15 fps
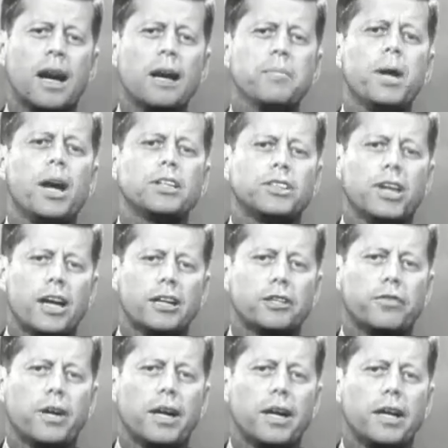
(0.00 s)
I'm not
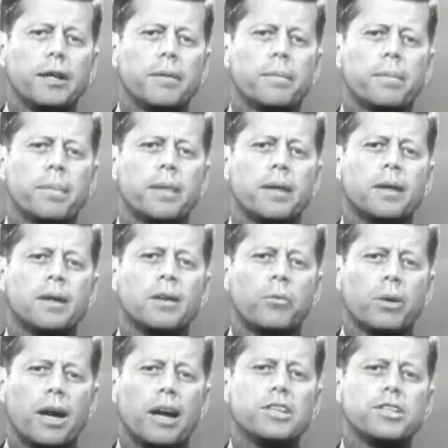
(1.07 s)
satisfied
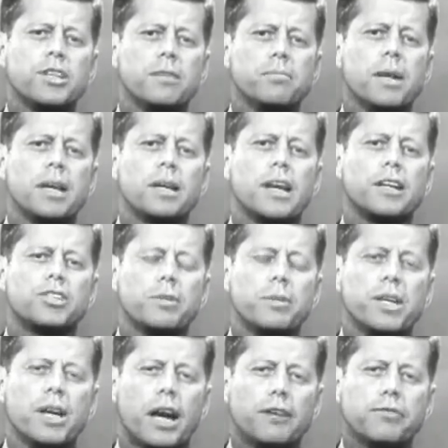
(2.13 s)
when I see men like
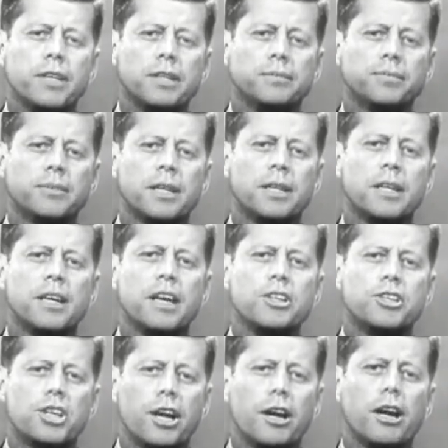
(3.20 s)
Jimmy Hoffa
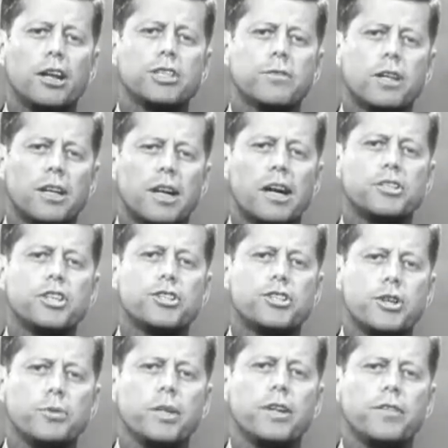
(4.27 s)
in charge of the
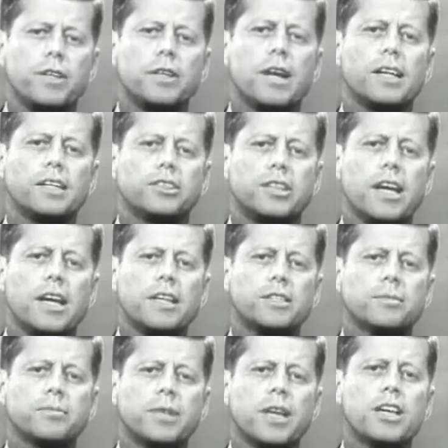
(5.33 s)
largest union in the United
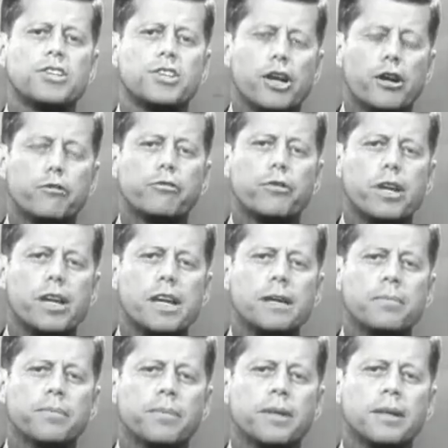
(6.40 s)
States, still free.